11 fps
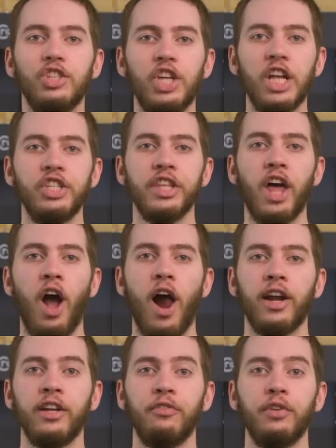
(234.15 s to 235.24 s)
Changing the
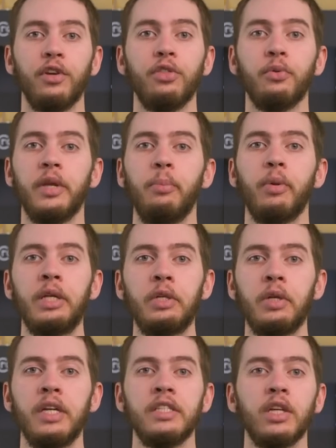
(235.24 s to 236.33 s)
hot end for your 3D
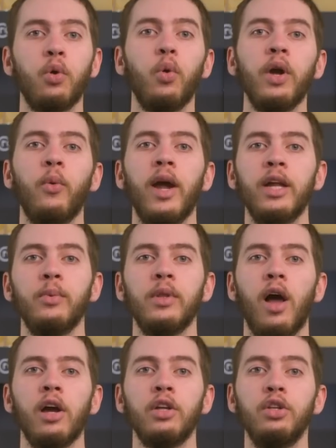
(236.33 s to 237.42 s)
printer is a quick way to
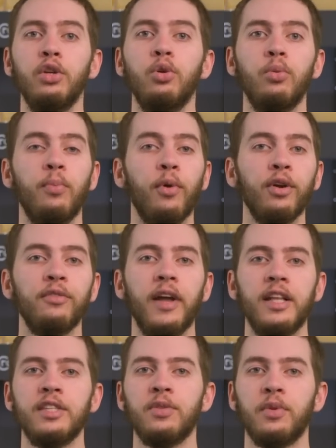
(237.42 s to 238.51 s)
unlock new, more
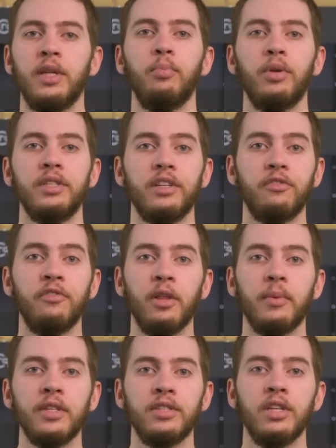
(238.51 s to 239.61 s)
advanced 3D printing
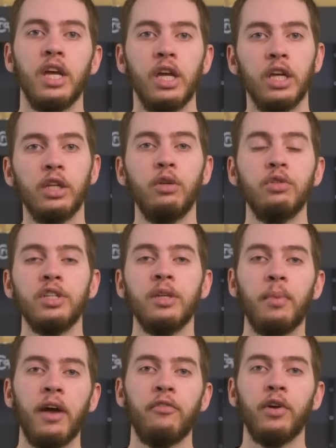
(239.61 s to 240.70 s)
filaments, usually
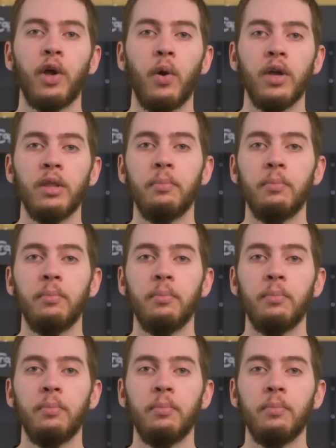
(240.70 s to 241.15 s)
by foregoing